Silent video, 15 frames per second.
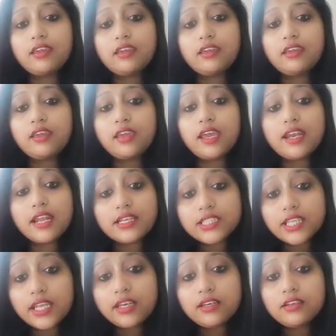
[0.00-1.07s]
can
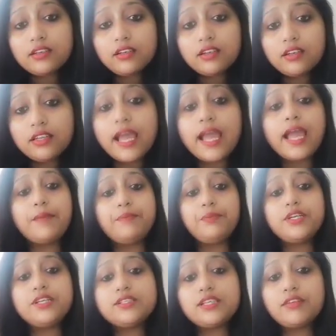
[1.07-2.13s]
attain the
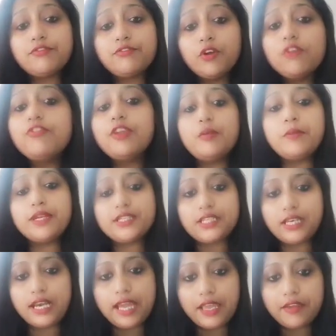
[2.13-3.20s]
happiness and fulfillment in
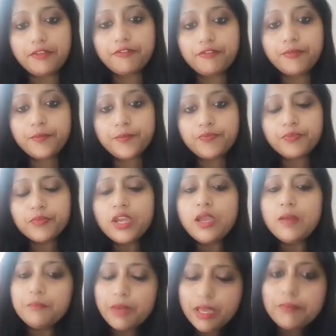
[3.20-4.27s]
life.
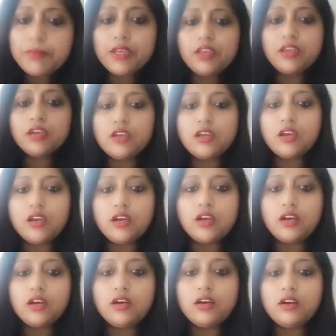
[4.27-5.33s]
Maybe
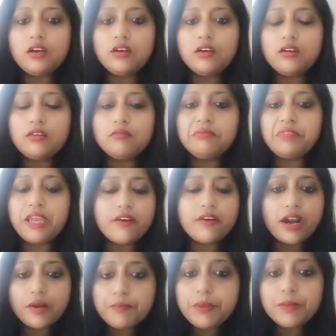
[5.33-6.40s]
there are
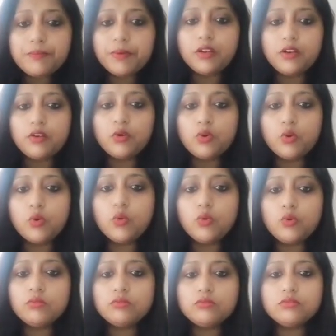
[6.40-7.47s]
people who
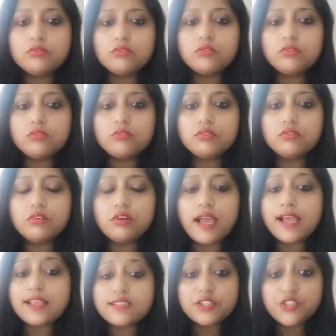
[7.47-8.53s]

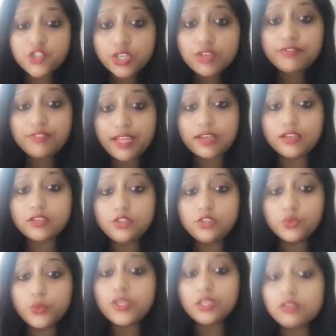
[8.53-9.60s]
has achieved that,
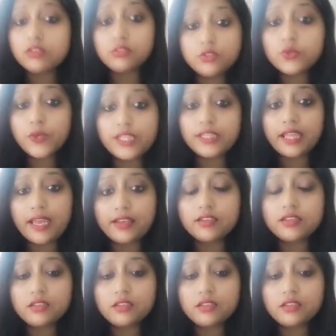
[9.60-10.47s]
doing that.